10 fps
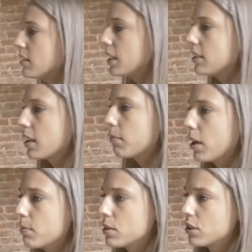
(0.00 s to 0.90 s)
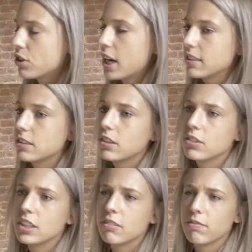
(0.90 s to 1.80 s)
say sometimes the
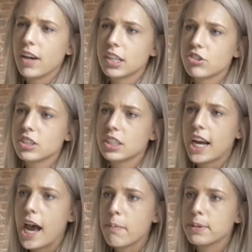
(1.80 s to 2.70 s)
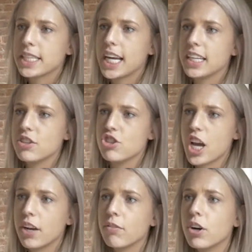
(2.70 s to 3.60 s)
trazodone can affect just their appetite in
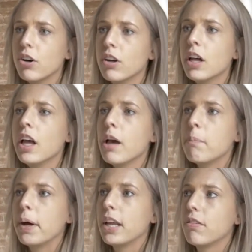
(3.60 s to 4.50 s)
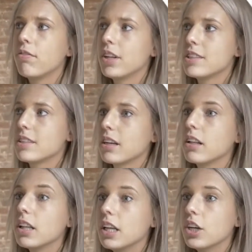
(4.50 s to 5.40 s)
general, but if it's
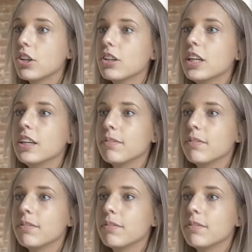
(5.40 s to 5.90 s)
clearly...